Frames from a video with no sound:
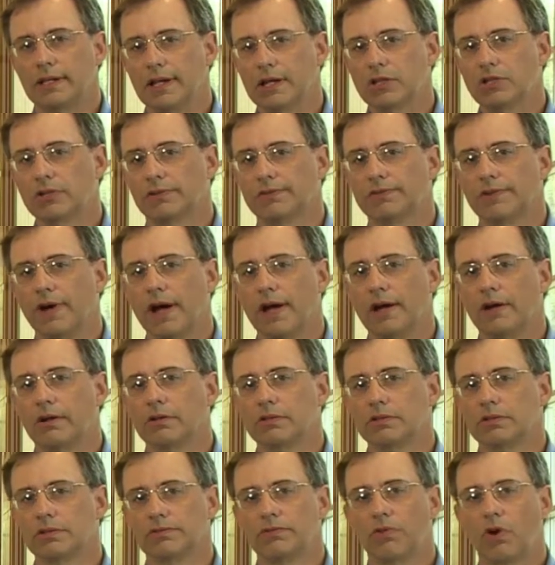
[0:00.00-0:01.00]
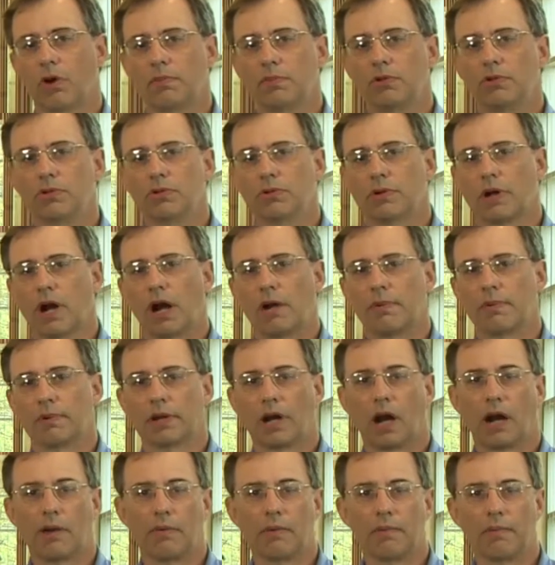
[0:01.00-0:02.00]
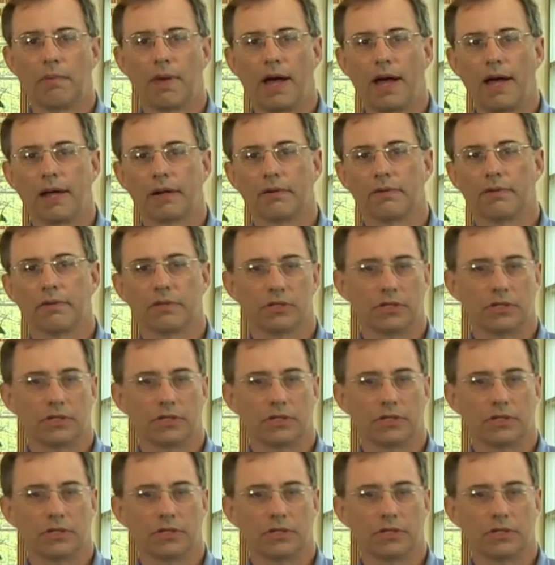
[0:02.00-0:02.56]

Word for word: electrophile to form a new carbon-carbon bond.